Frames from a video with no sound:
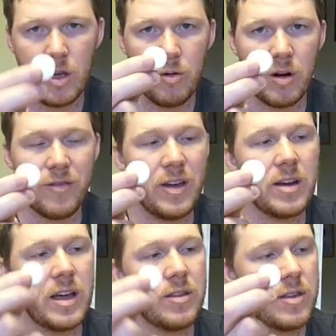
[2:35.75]
What I
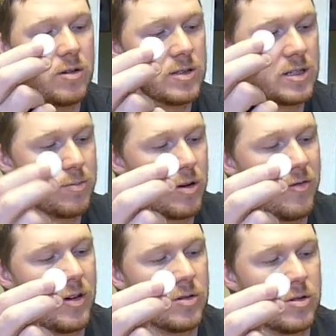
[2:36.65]
found out though is these
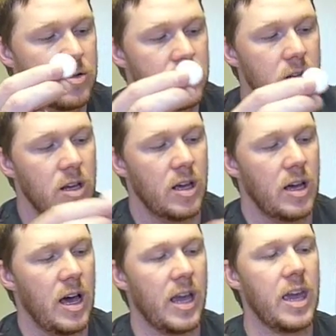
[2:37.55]
pre-filters,
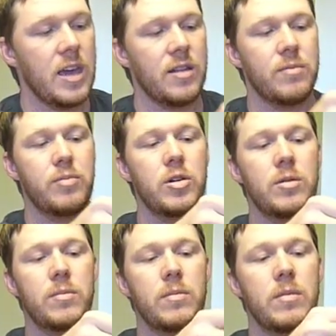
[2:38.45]
I can't put
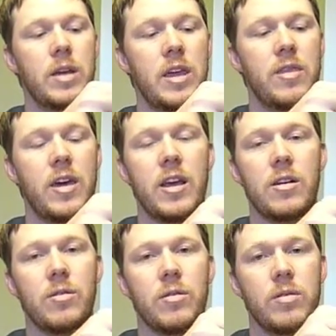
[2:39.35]
them in
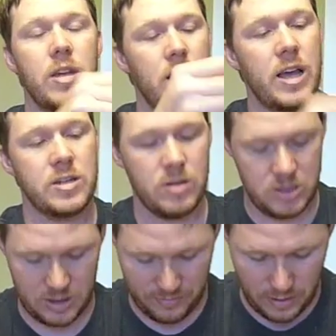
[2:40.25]
there. They'll actually
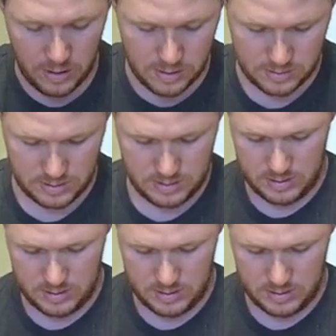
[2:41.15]
just fall.